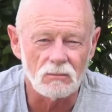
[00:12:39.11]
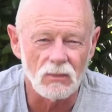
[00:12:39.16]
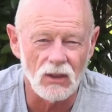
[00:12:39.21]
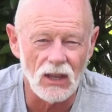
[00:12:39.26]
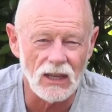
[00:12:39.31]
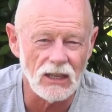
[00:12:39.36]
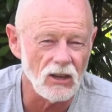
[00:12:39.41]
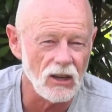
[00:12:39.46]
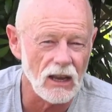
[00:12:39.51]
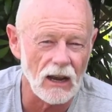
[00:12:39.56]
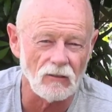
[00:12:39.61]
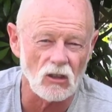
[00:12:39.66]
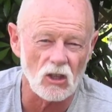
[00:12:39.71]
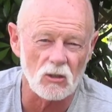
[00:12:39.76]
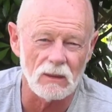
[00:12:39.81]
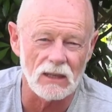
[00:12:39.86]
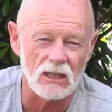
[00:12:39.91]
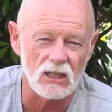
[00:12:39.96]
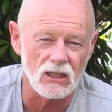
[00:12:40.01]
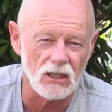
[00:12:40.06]
But then you're going to have to
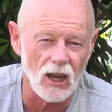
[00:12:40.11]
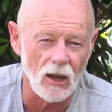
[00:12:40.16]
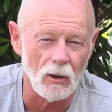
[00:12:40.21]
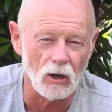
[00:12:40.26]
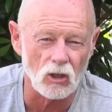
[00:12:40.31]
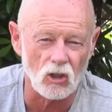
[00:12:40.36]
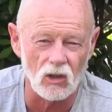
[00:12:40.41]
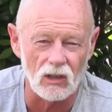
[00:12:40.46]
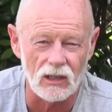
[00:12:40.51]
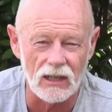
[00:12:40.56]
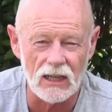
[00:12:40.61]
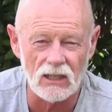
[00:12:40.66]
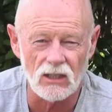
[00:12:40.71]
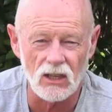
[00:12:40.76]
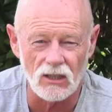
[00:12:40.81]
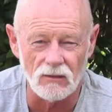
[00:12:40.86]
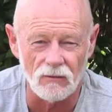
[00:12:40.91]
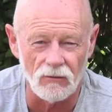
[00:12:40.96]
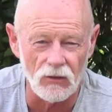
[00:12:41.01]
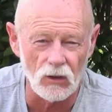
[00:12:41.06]
spend so much on
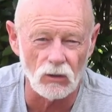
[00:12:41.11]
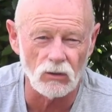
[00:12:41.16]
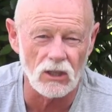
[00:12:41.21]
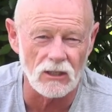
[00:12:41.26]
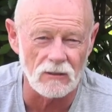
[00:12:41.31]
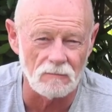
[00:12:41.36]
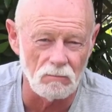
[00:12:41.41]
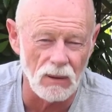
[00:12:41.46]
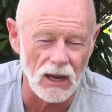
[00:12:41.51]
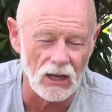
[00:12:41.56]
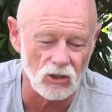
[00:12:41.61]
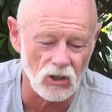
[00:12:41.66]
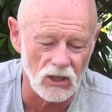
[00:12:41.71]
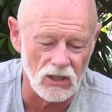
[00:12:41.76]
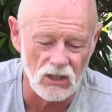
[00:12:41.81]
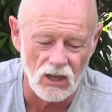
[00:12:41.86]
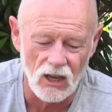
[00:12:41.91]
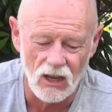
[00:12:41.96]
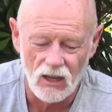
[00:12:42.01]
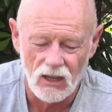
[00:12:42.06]
lenses and filters and
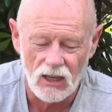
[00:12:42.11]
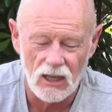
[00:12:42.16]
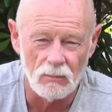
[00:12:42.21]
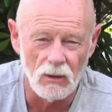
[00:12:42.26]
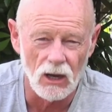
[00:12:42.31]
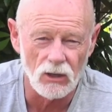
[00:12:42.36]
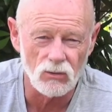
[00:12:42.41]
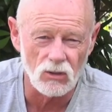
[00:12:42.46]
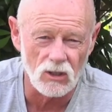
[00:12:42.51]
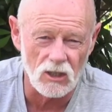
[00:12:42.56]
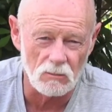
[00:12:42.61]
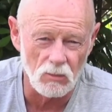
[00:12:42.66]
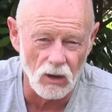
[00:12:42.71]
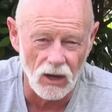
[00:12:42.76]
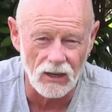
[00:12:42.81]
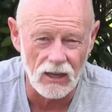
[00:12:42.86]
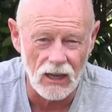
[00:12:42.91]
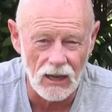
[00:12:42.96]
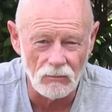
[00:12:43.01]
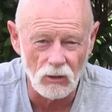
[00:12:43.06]
batteries, you might as well just buy
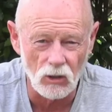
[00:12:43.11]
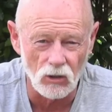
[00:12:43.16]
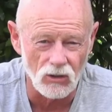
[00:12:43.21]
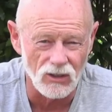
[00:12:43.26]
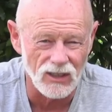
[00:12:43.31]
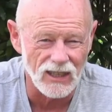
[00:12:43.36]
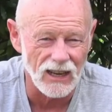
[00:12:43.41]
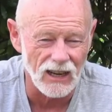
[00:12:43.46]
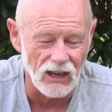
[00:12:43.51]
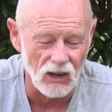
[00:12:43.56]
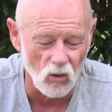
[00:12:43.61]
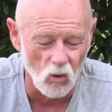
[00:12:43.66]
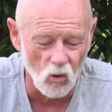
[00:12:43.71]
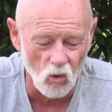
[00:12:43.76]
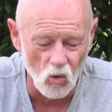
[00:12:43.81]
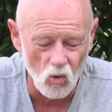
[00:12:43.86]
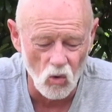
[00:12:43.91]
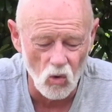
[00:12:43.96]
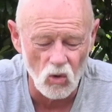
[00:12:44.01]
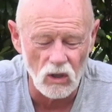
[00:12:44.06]
a camcorder and get
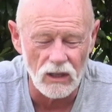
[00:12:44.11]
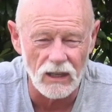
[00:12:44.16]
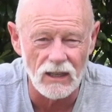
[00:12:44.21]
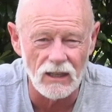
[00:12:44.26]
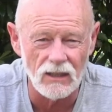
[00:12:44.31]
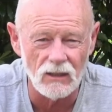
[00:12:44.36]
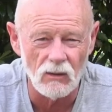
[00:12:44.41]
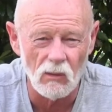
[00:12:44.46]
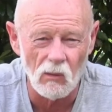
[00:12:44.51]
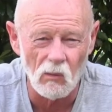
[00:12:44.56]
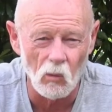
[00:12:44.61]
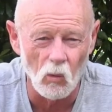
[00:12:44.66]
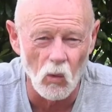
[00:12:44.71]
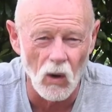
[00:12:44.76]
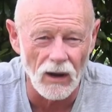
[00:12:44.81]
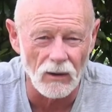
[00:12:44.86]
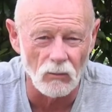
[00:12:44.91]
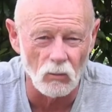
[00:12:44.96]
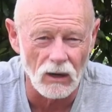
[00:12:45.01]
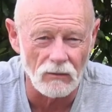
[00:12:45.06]
all in
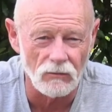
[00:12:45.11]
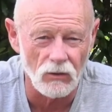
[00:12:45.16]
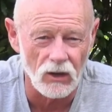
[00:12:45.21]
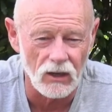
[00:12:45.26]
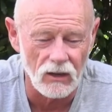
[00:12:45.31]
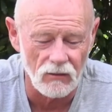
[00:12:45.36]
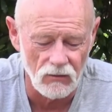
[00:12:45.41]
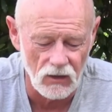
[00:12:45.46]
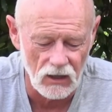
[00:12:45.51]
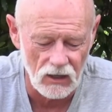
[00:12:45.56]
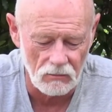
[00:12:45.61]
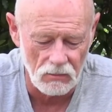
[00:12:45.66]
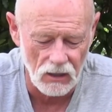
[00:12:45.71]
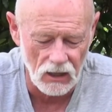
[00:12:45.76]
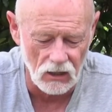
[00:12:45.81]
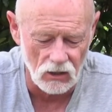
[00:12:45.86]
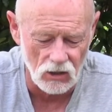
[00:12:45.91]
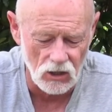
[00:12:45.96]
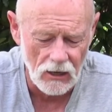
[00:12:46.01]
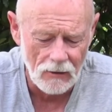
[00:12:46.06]
one very convenient
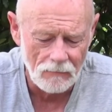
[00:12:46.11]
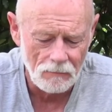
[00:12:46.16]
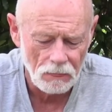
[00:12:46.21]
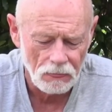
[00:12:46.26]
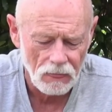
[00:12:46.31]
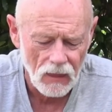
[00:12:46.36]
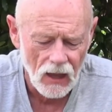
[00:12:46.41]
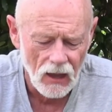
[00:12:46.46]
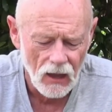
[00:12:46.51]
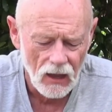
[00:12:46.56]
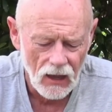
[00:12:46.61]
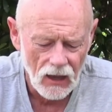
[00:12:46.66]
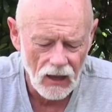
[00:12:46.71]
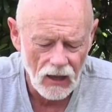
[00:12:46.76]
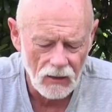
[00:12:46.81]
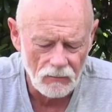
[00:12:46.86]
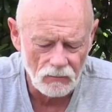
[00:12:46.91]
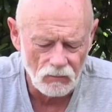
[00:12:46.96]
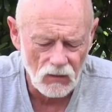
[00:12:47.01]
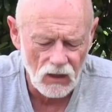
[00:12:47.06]
package.
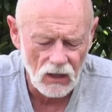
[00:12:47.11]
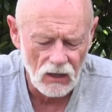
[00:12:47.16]
And